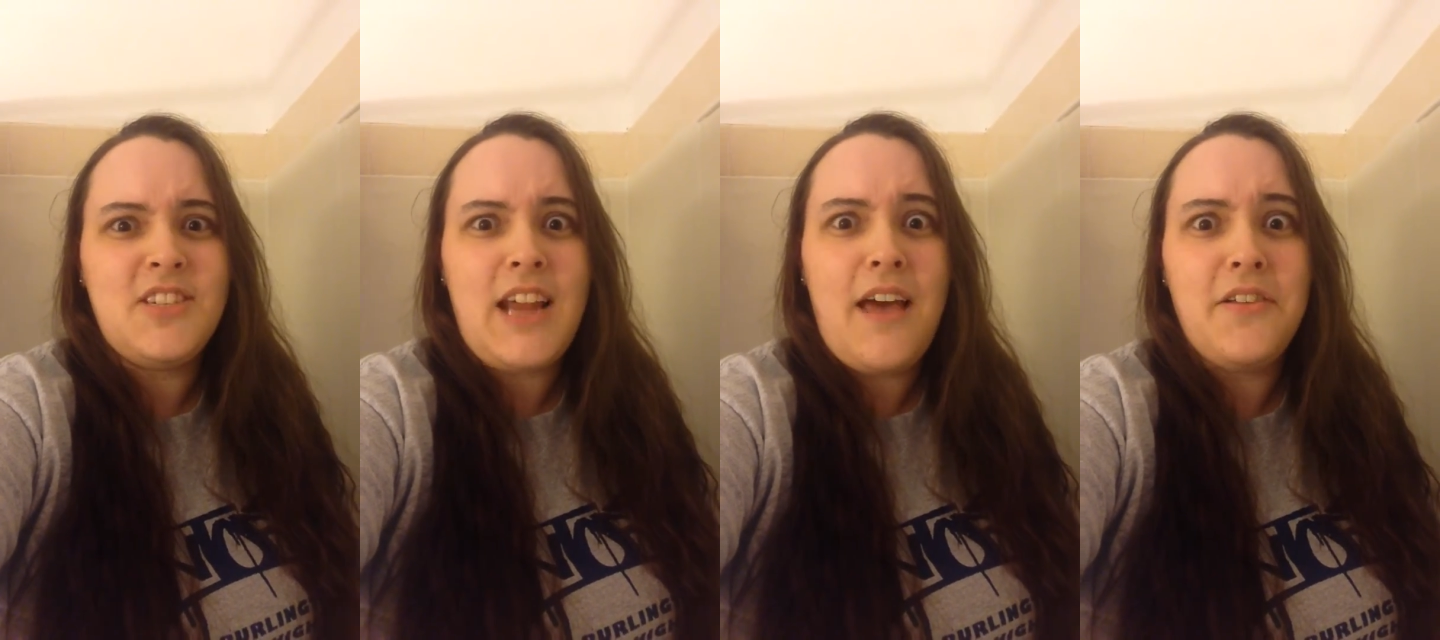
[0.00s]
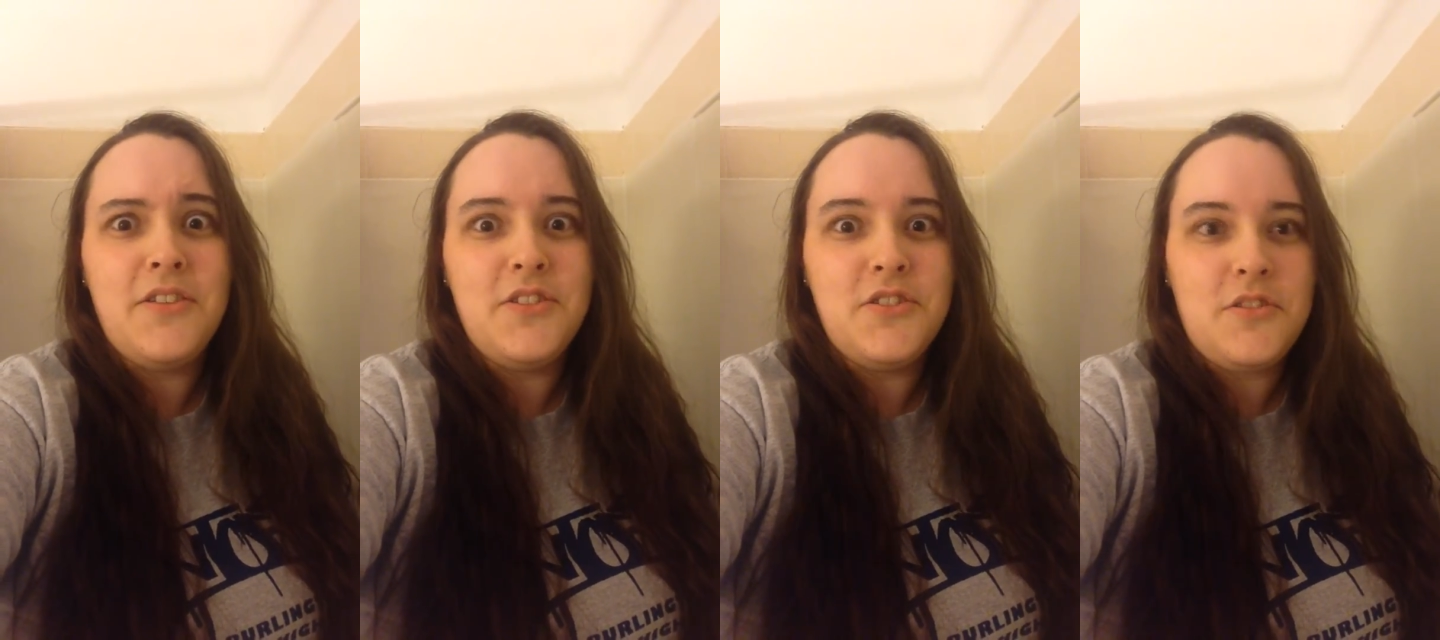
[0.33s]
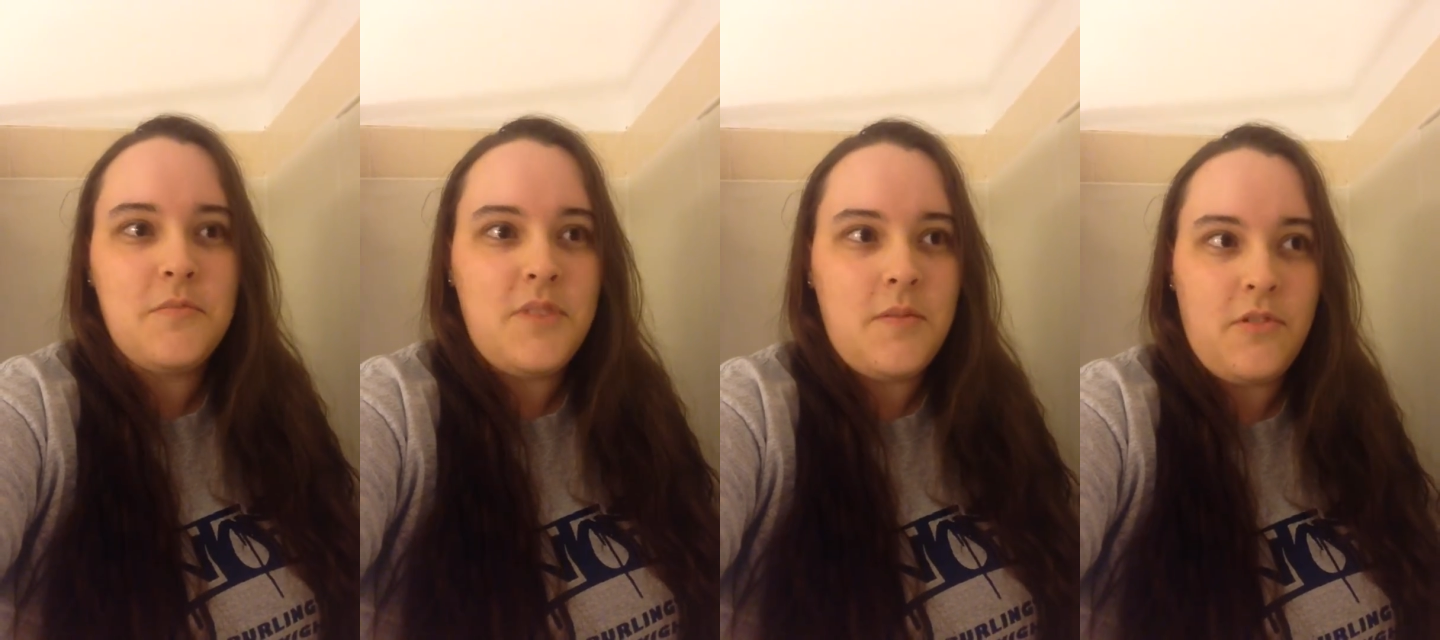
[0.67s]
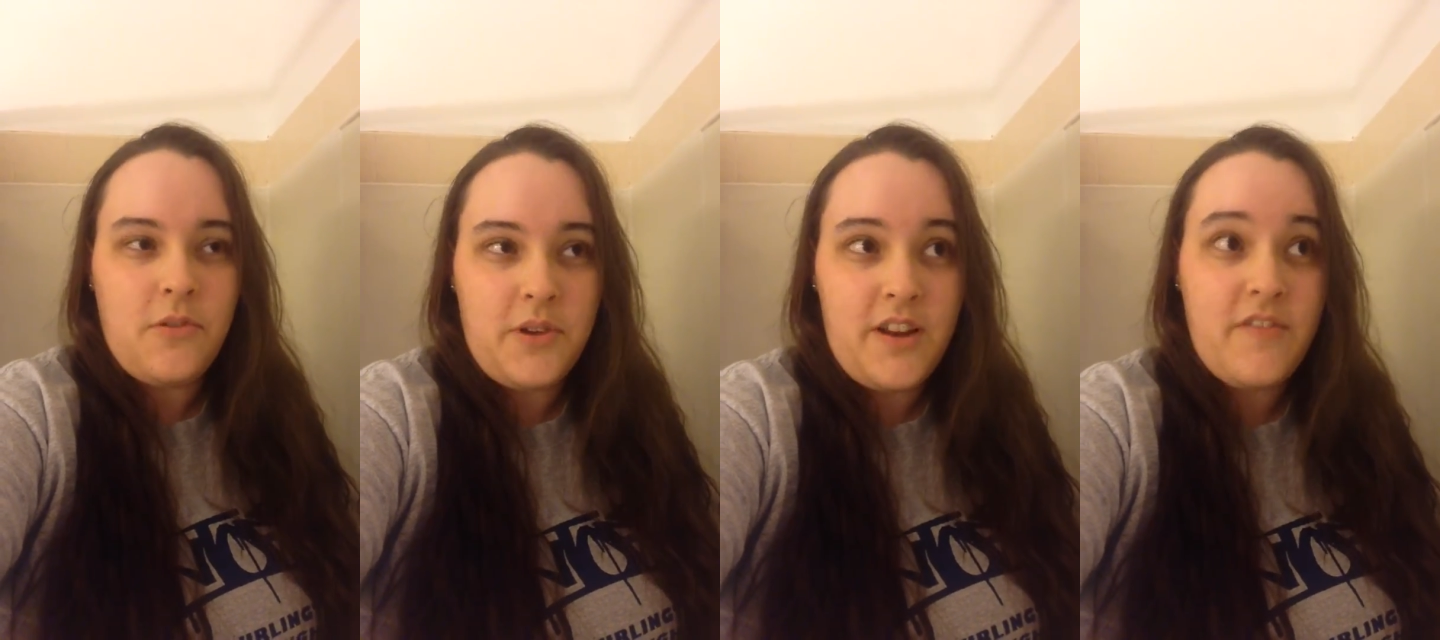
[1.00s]
challenge some
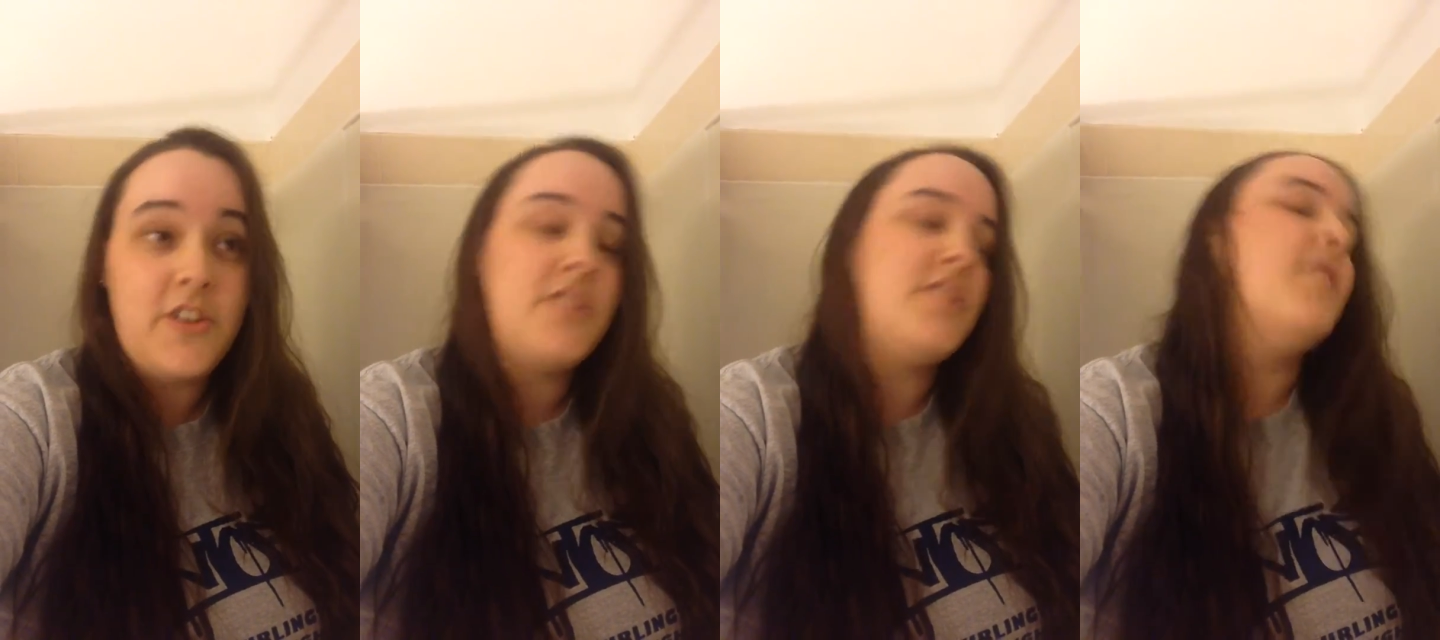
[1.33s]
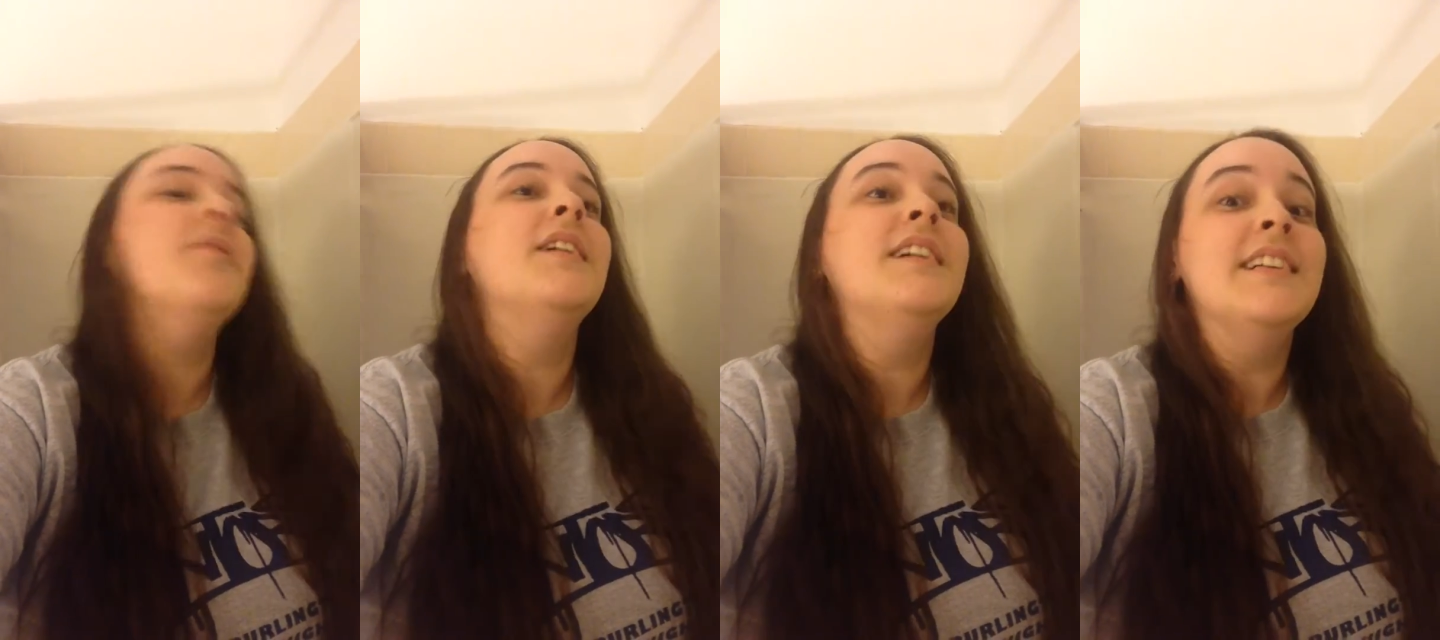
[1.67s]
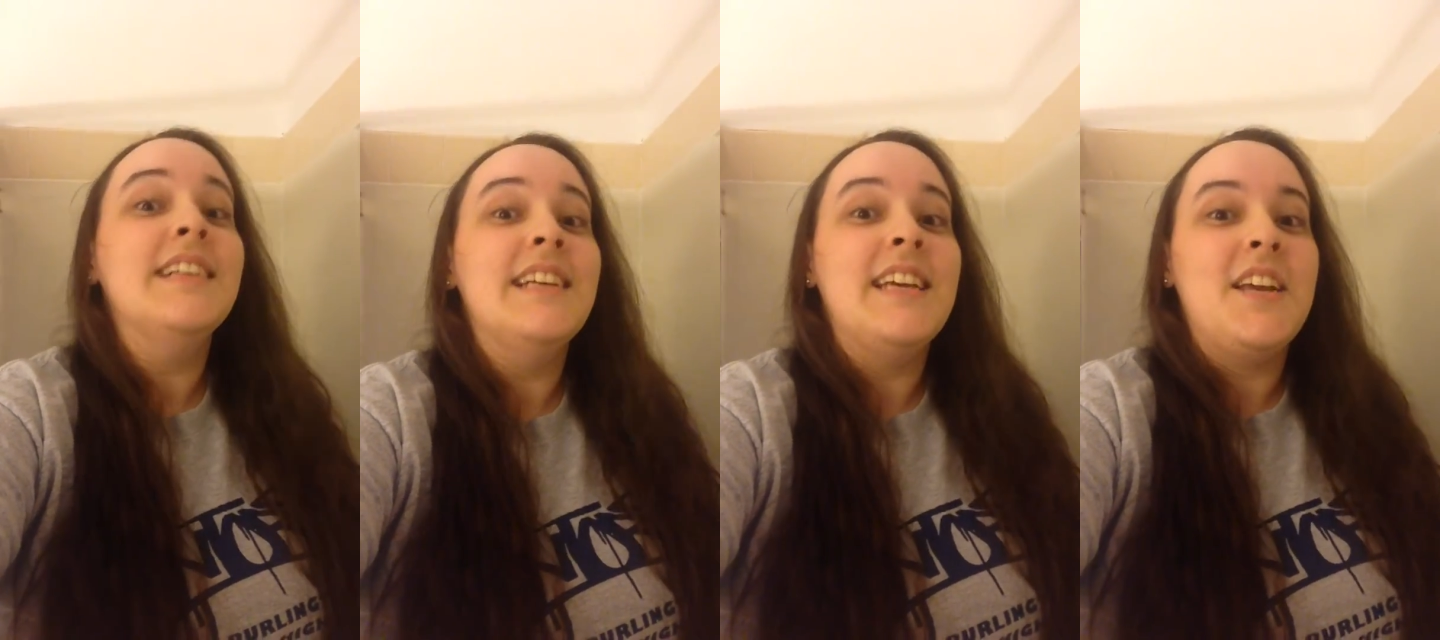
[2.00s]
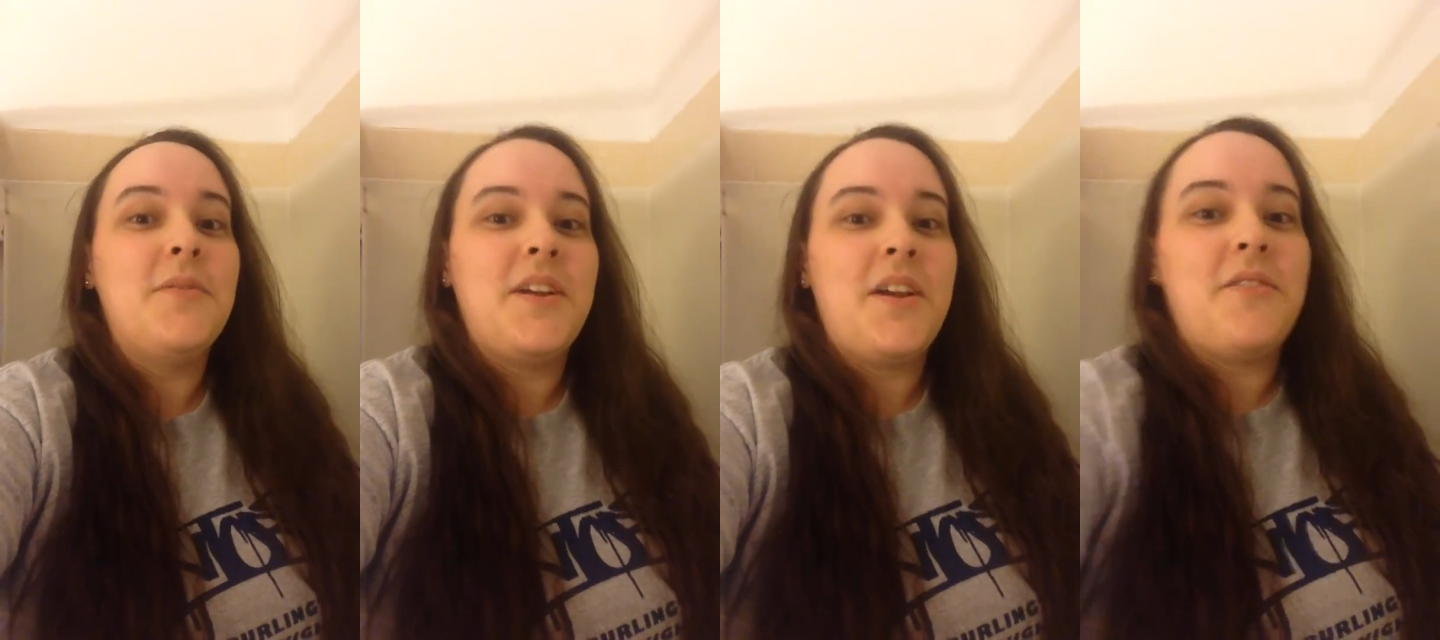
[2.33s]
people or whatever. So
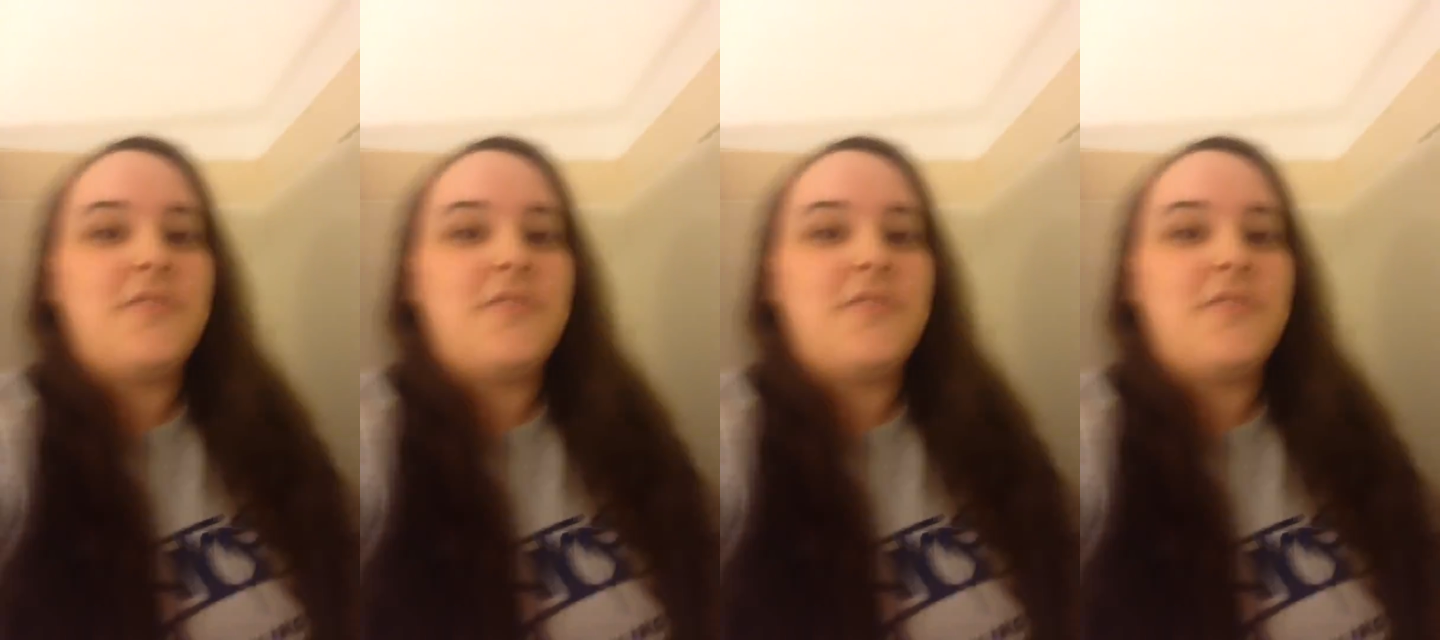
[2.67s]
here we go.